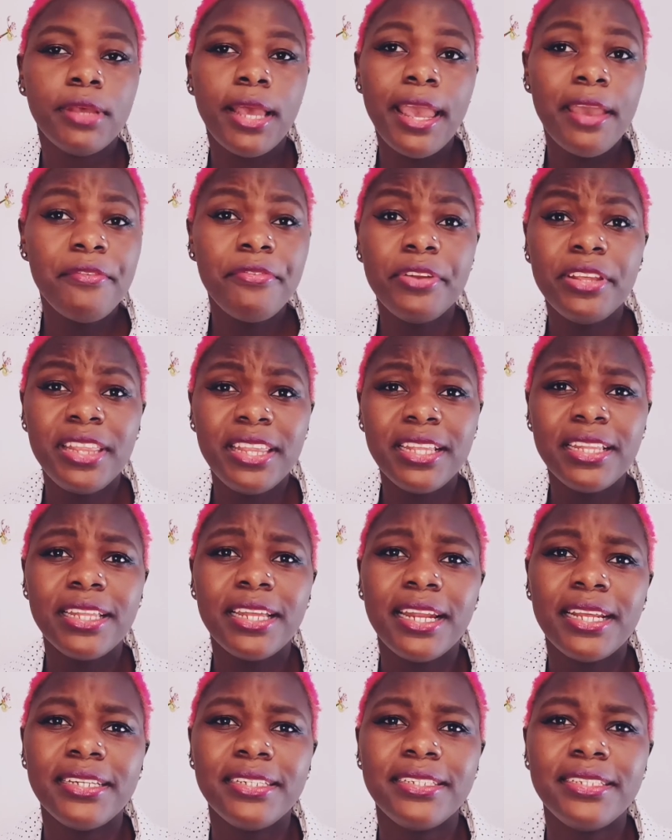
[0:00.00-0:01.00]
everything
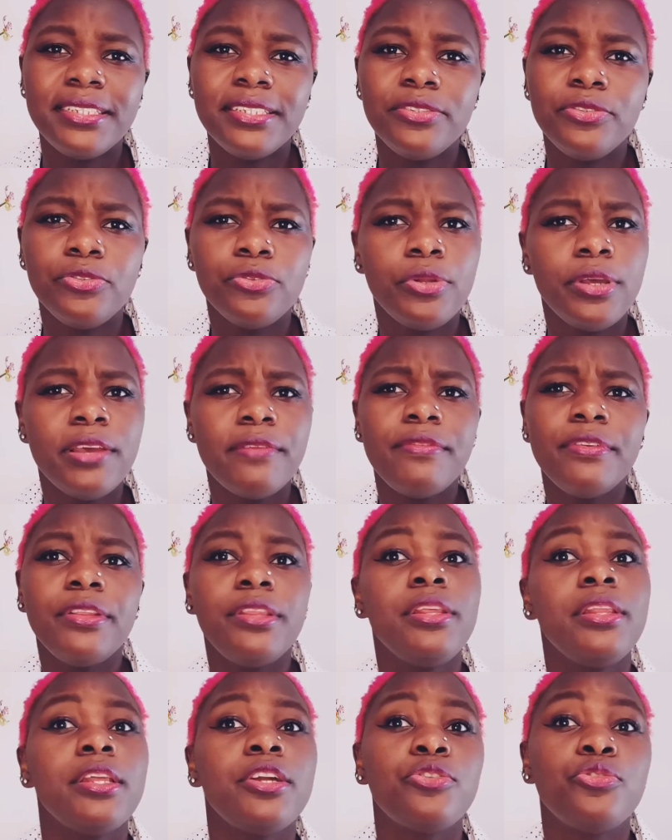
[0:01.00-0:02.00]
that I did, you know,
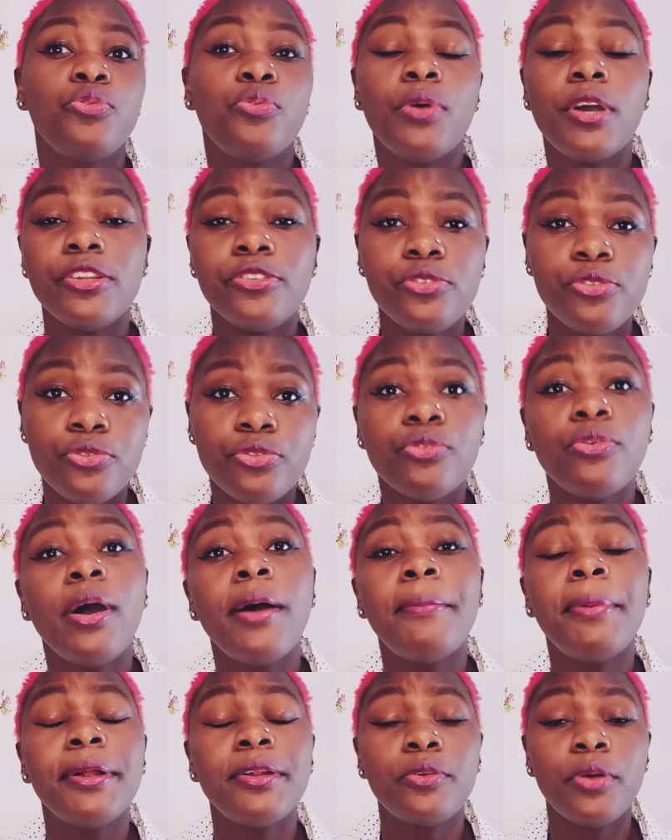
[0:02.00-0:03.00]
everything that you want to know
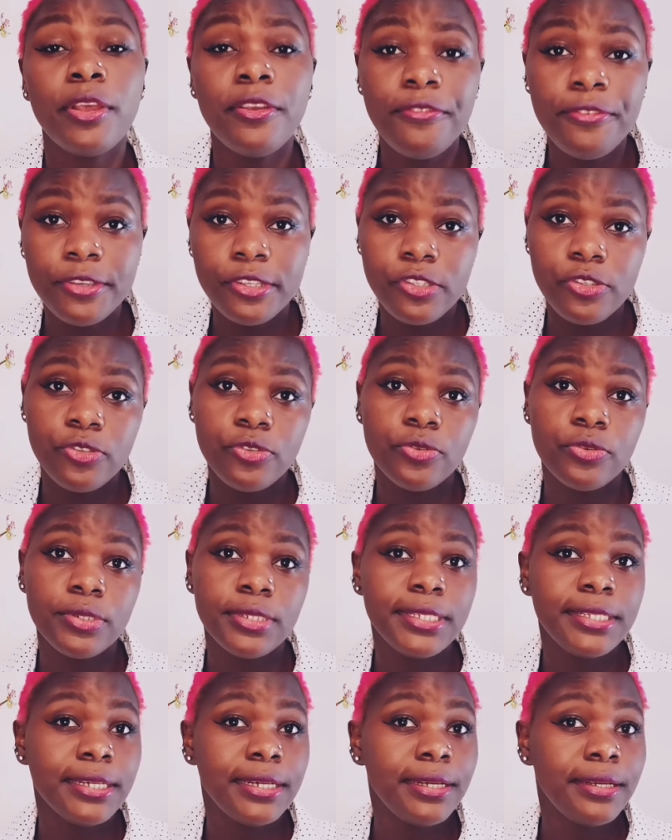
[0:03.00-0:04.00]
about
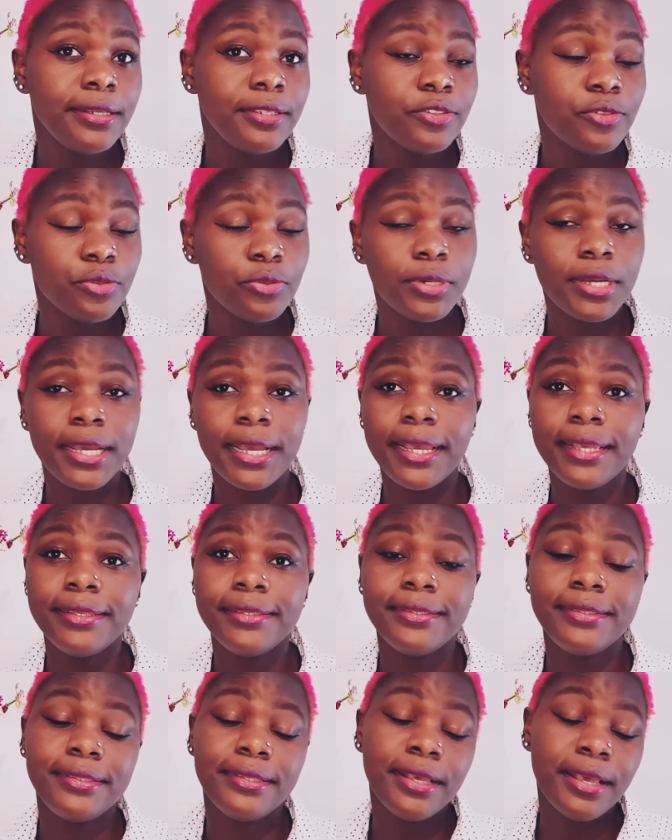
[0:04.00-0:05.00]
FSJ, yeah? So
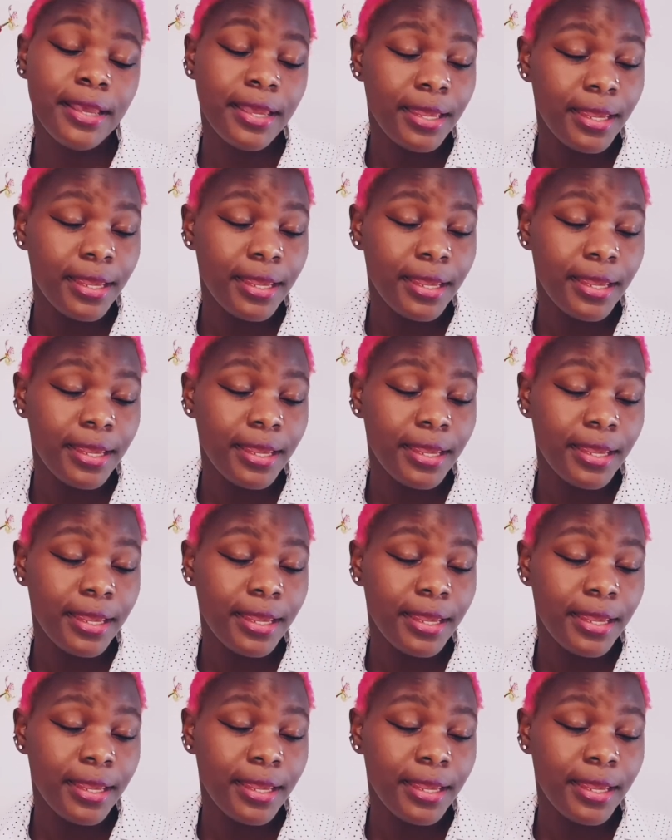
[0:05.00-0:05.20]
guys,